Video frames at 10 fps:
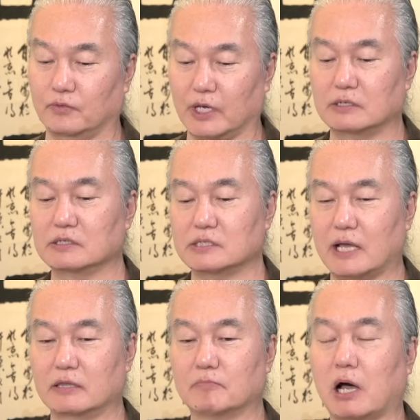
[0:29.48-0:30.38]
We
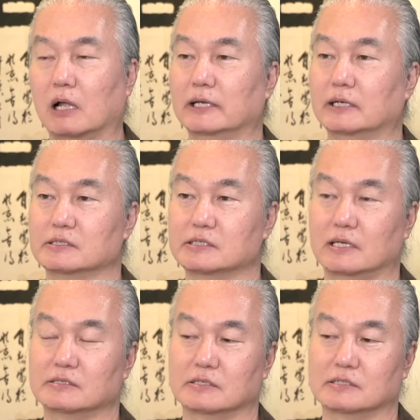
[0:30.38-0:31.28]
understand the Bali
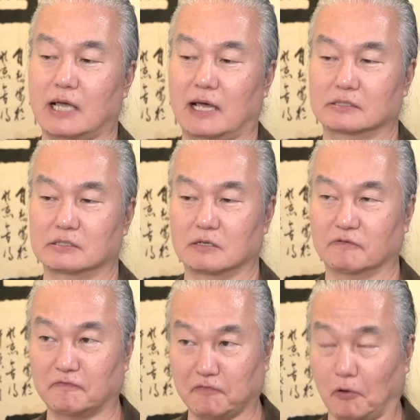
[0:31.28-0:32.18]
consensus as the
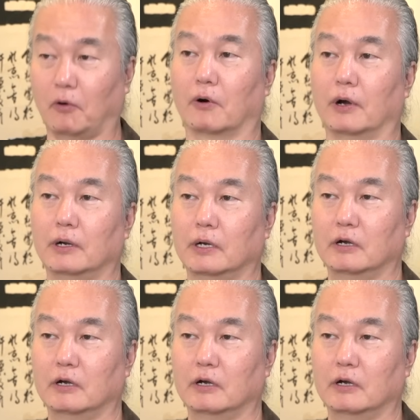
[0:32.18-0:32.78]
floor